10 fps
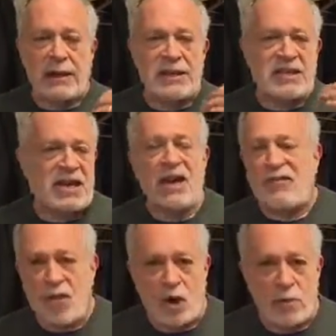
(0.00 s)

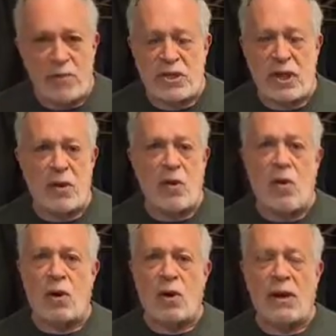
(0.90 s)
xenophobes
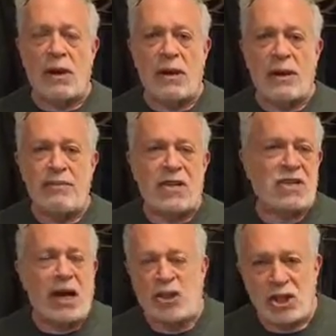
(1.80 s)
or
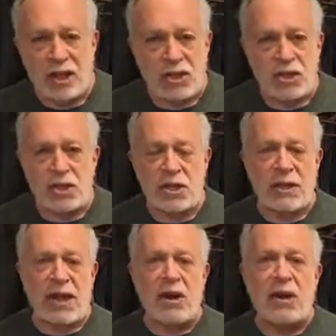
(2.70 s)
misogynists.
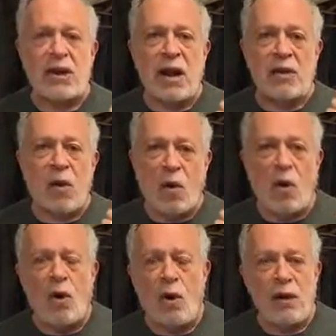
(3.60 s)
They are not
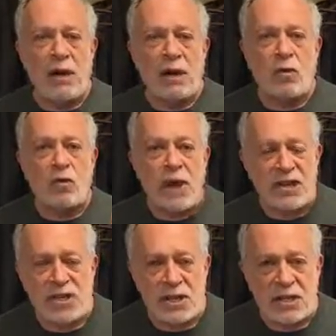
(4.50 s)
all
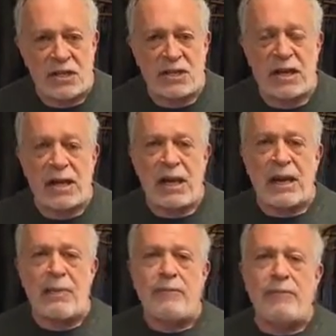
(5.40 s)
racists.
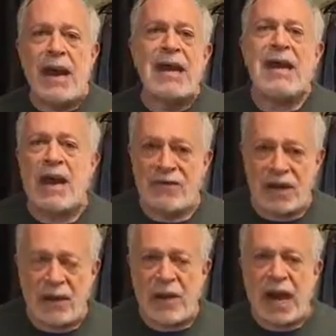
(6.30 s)
Many of
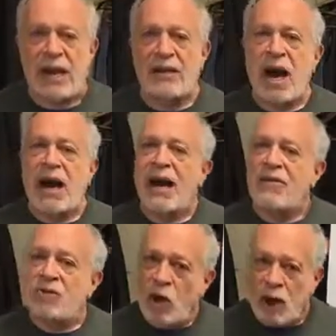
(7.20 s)
them, and I
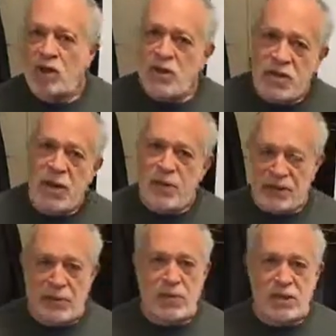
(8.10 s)
have talked to some of
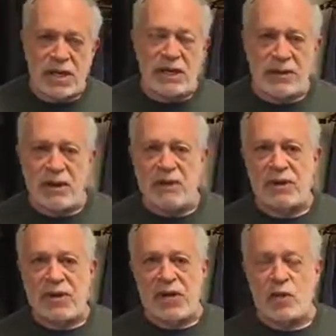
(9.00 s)
them, particularly over the
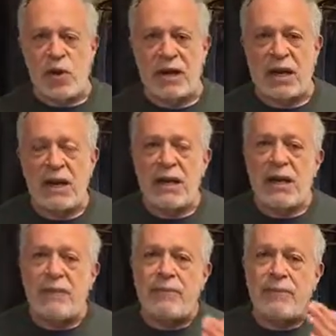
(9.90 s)
last week,
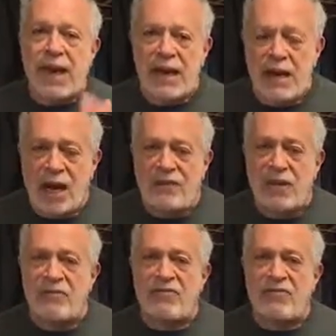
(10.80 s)
many of them